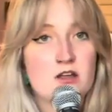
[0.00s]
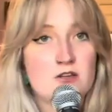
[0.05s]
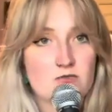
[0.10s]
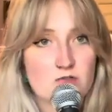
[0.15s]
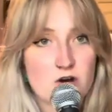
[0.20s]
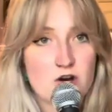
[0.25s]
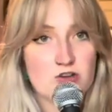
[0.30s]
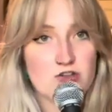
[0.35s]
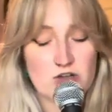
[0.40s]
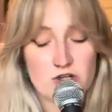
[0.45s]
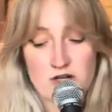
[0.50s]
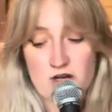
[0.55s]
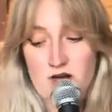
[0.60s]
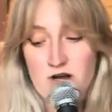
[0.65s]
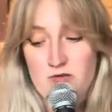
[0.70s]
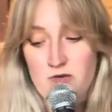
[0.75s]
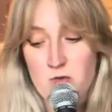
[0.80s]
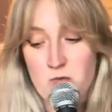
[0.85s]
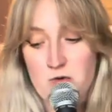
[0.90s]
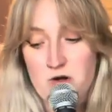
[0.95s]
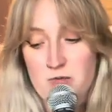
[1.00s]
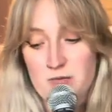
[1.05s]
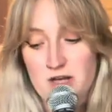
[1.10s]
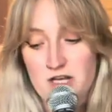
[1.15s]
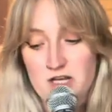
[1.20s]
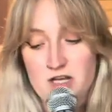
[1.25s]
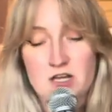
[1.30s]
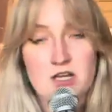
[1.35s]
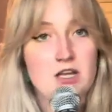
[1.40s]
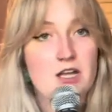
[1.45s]
version of a
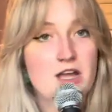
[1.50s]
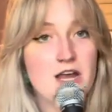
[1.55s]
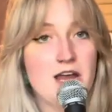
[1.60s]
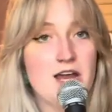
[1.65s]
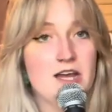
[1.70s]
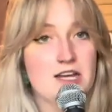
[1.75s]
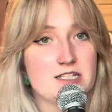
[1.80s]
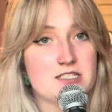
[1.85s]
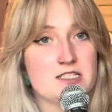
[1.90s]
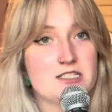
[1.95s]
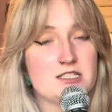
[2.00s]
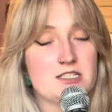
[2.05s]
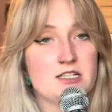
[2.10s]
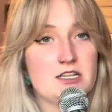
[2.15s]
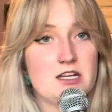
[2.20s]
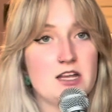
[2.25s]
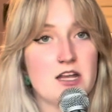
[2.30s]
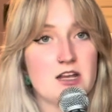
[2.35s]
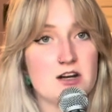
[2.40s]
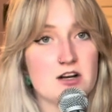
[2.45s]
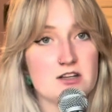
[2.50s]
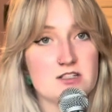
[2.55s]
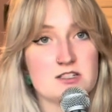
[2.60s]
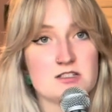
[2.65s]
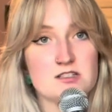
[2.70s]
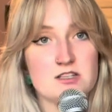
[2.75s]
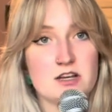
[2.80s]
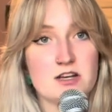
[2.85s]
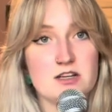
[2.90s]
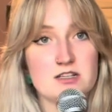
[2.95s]
woman is in our
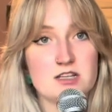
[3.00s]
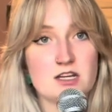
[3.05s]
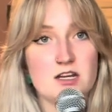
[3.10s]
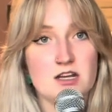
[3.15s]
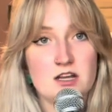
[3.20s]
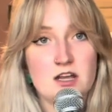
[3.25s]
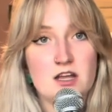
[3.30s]
society.